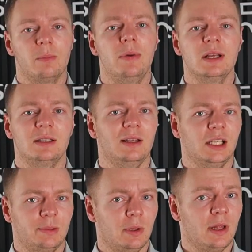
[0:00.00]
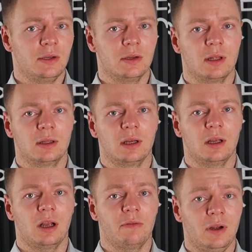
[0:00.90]
best explanation that I
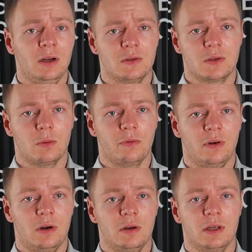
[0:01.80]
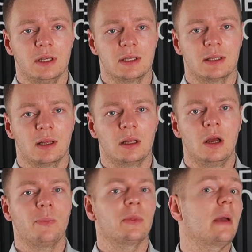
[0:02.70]
have heard so far is that
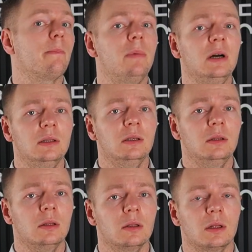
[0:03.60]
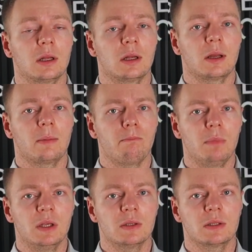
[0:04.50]
embedded
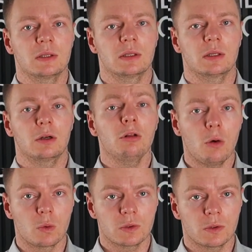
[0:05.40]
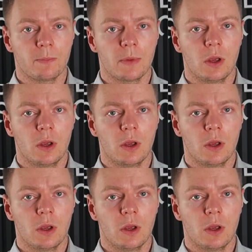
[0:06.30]
means closed.